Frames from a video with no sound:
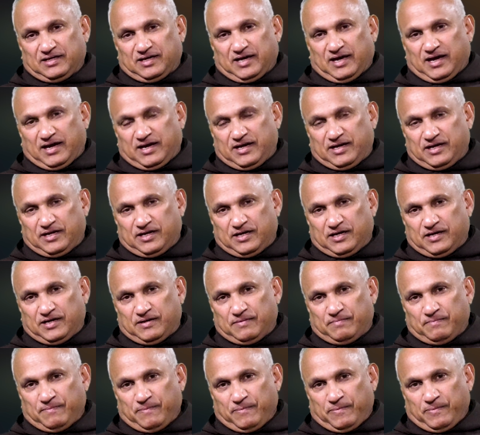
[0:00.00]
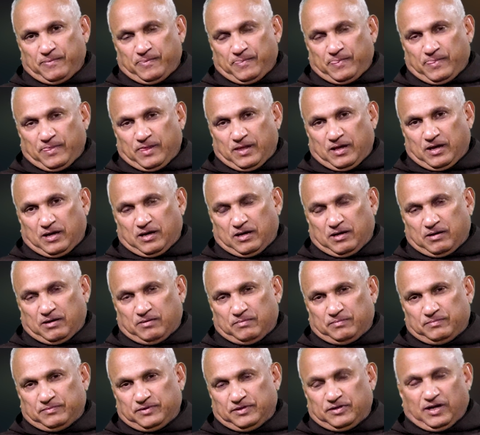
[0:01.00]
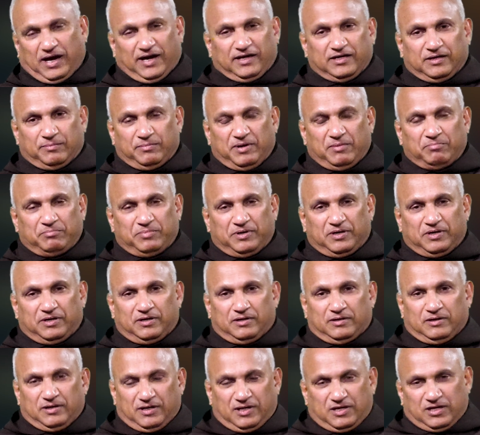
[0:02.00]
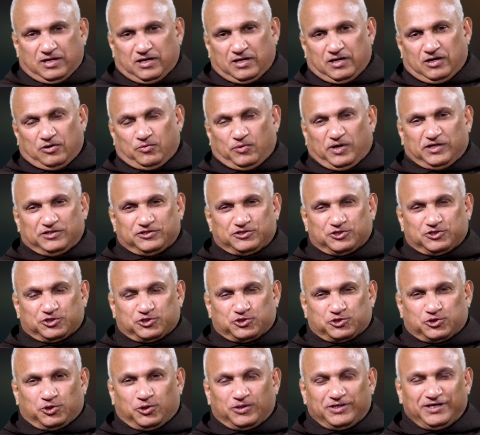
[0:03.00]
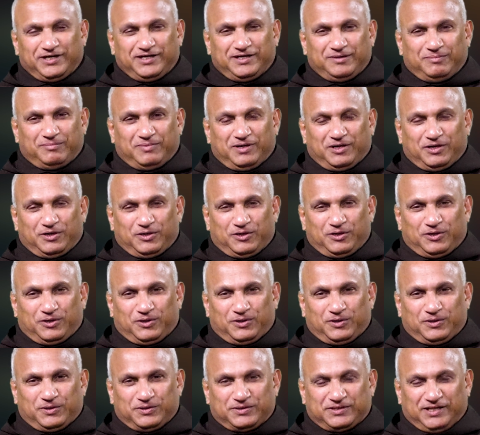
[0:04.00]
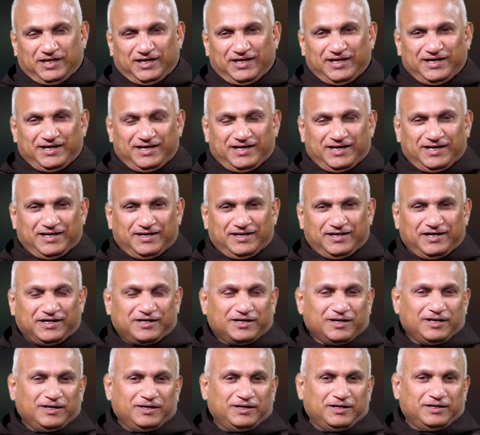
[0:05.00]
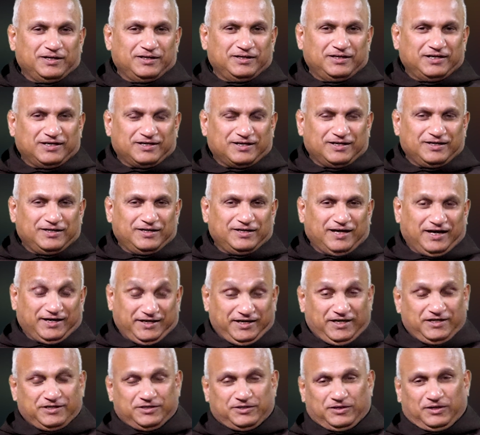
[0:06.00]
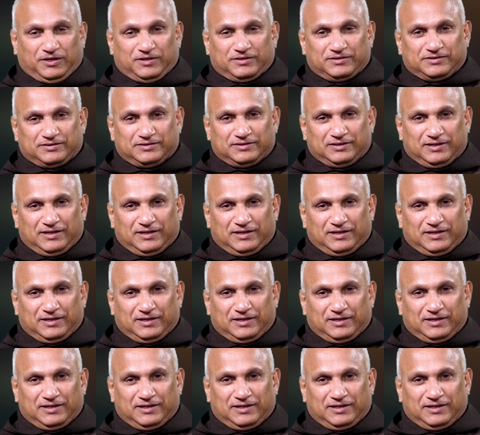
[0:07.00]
And, I remember once Tony DiMello telling a little anecdote.